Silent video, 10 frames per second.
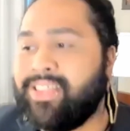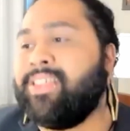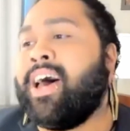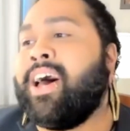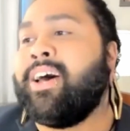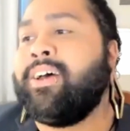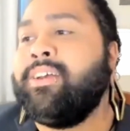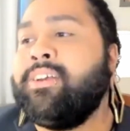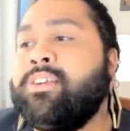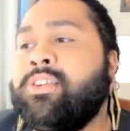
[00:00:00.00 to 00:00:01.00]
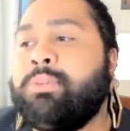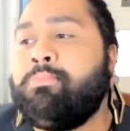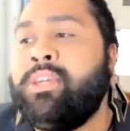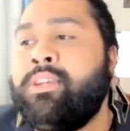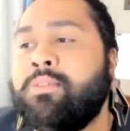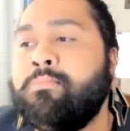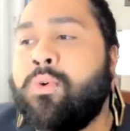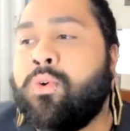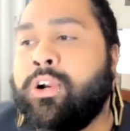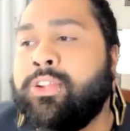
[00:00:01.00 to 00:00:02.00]
that speaks
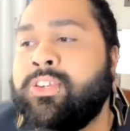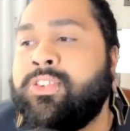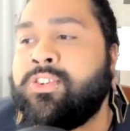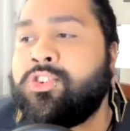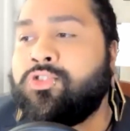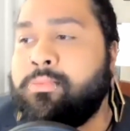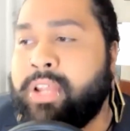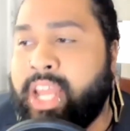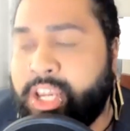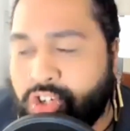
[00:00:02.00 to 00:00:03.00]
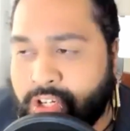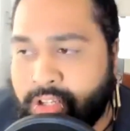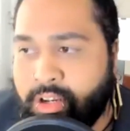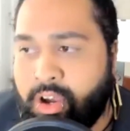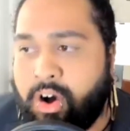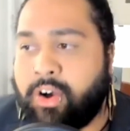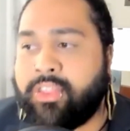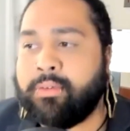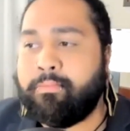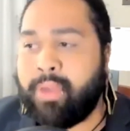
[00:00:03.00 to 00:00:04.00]
more to discrimination on
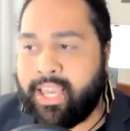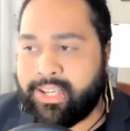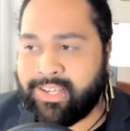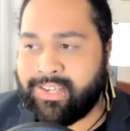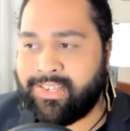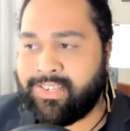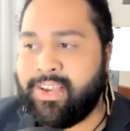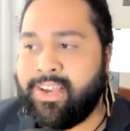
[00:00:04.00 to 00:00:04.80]
the basis